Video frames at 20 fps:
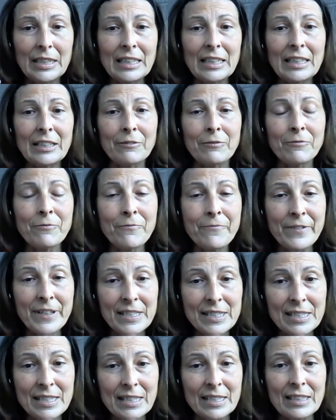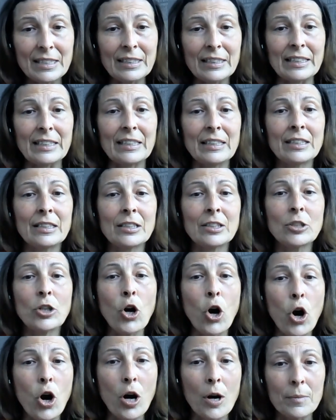It physically
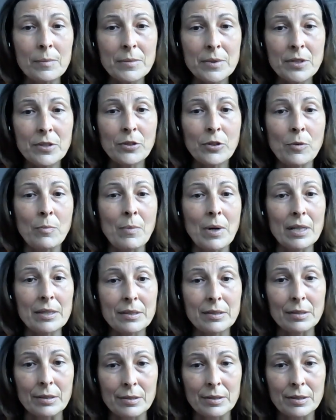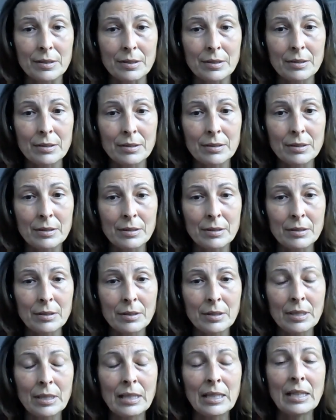calms their muscles
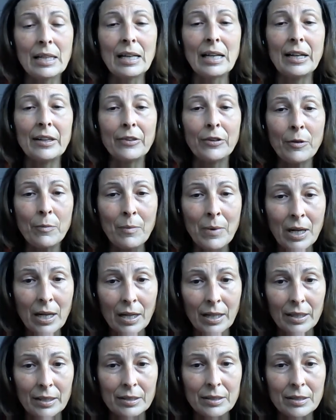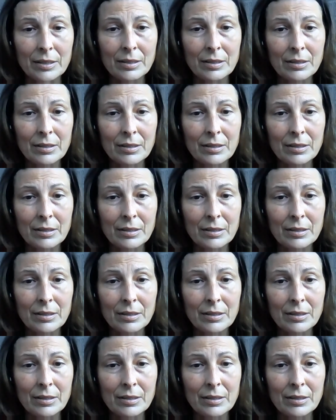and their mind.